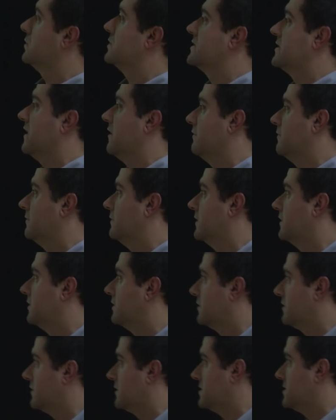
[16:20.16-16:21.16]
stuff that
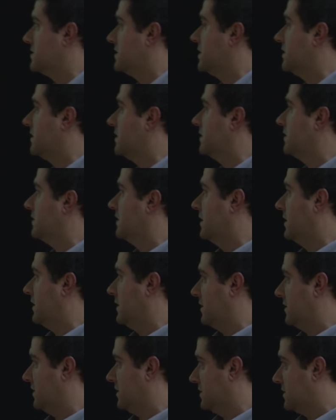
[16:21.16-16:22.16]
is needed.
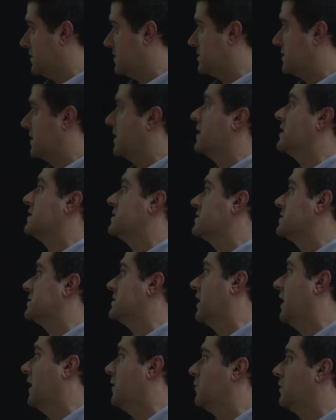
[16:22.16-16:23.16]
In this case,
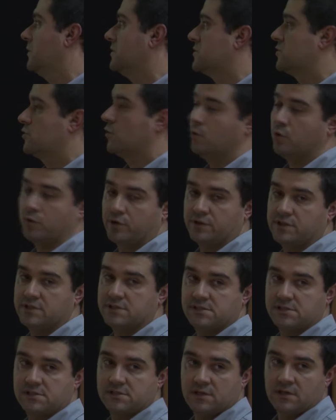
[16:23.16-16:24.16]
I will store
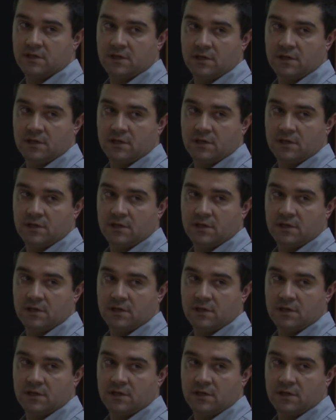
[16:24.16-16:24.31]
this